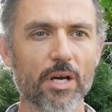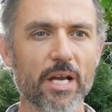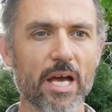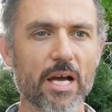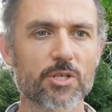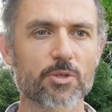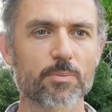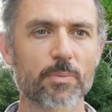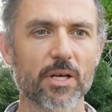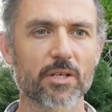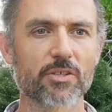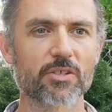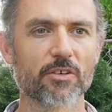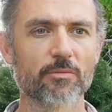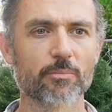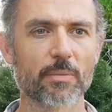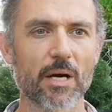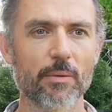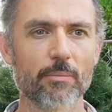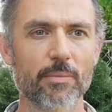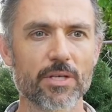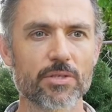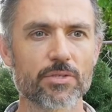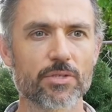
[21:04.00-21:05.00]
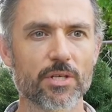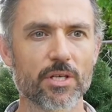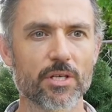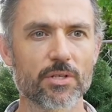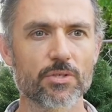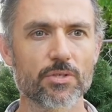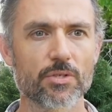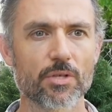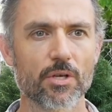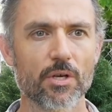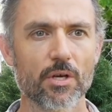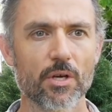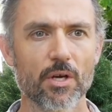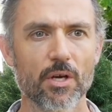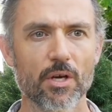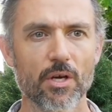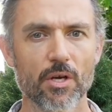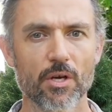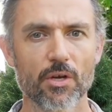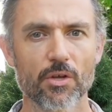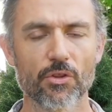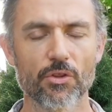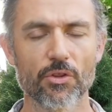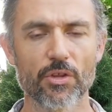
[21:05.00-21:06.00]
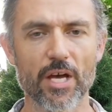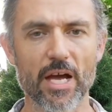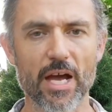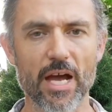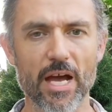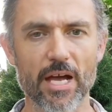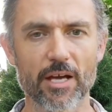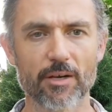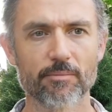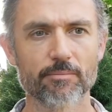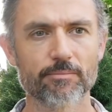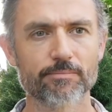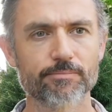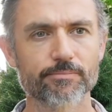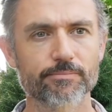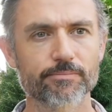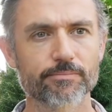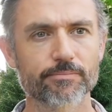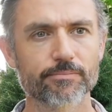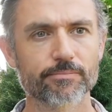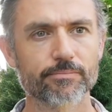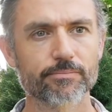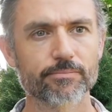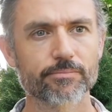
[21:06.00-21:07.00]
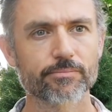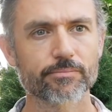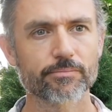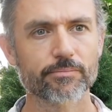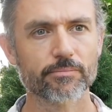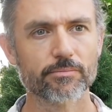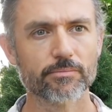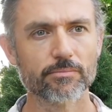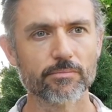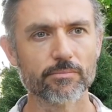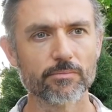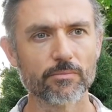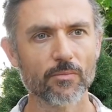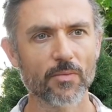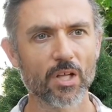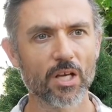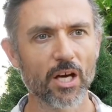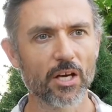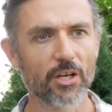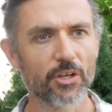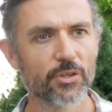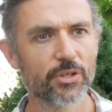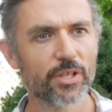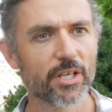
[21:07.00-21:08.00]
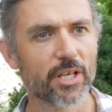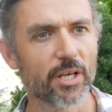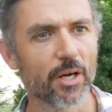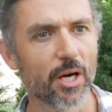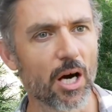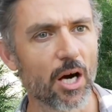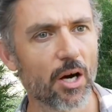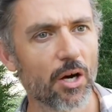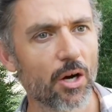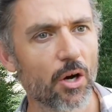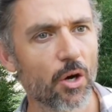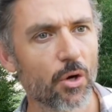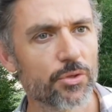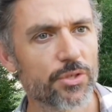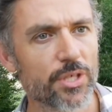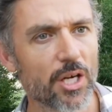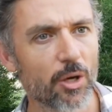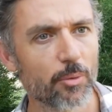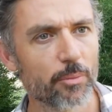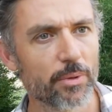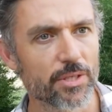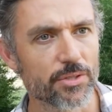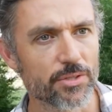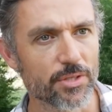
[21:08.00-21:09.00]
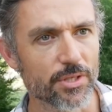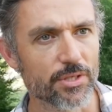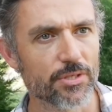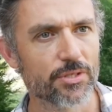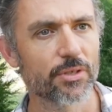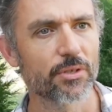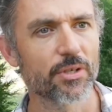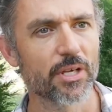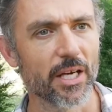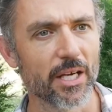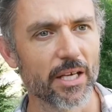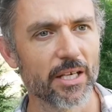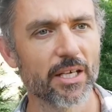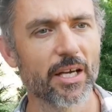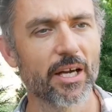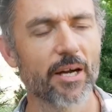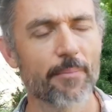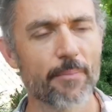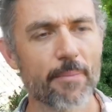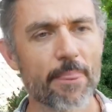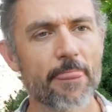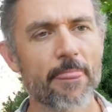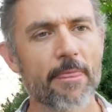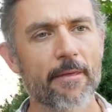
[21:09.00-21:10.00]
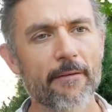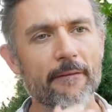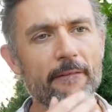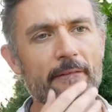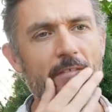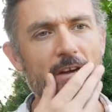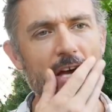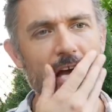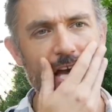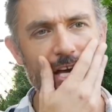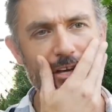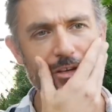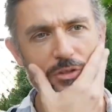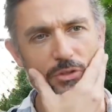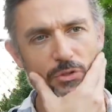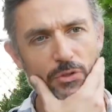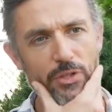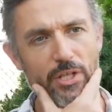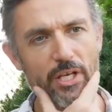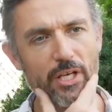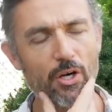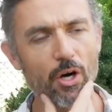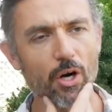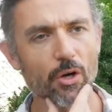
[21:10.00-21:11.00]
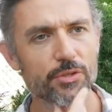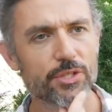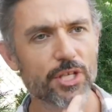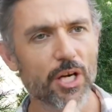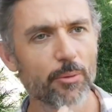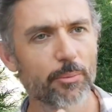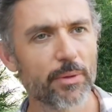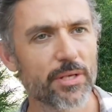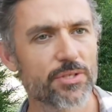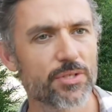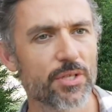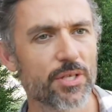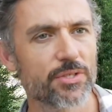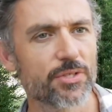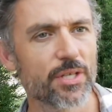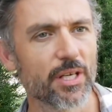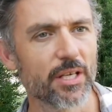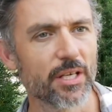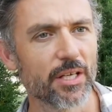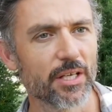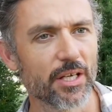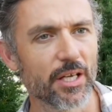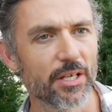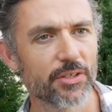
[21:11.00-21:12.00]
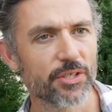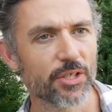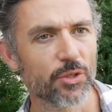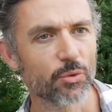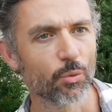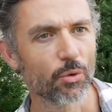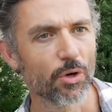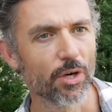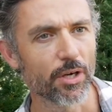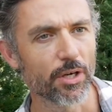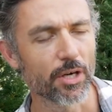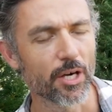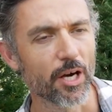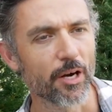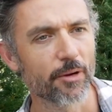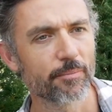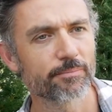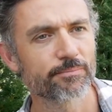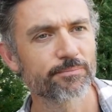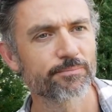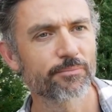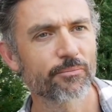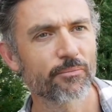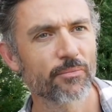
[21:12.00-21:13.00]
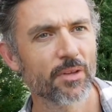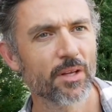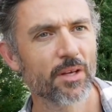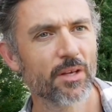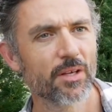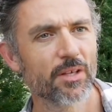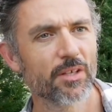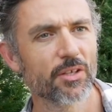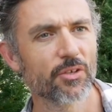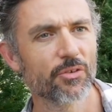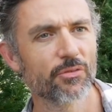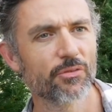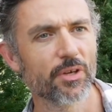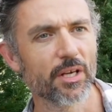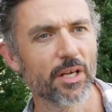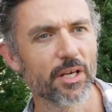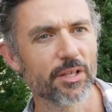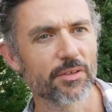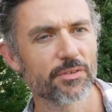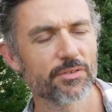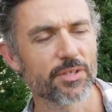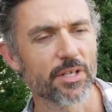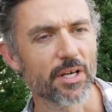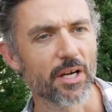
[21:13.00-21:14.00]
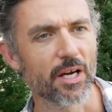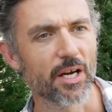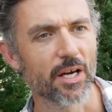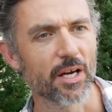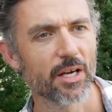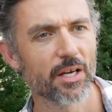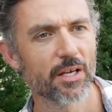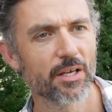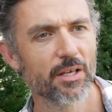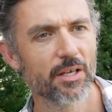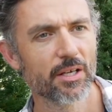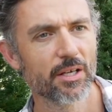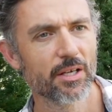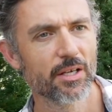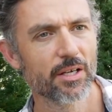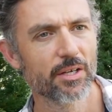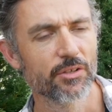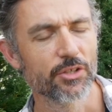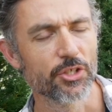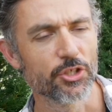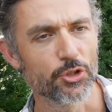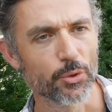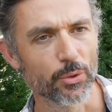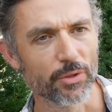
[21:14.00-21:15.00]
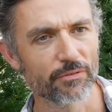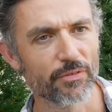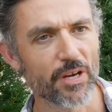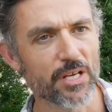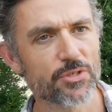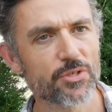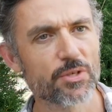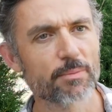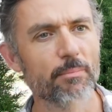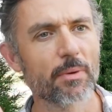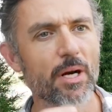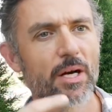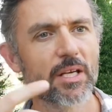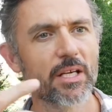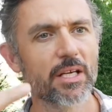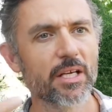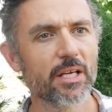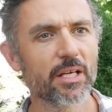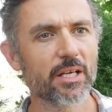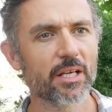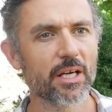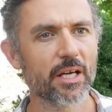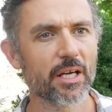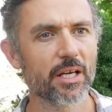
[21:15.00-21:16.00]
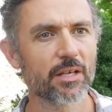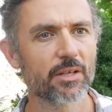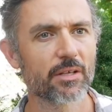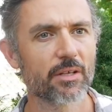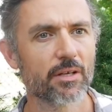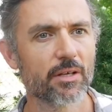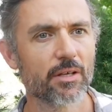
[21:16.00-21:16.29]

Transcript: aspect of my business that you did a hotel business. Okay, yeah. You did a hotel business and it didn't work, huh? Did you invest some money in it?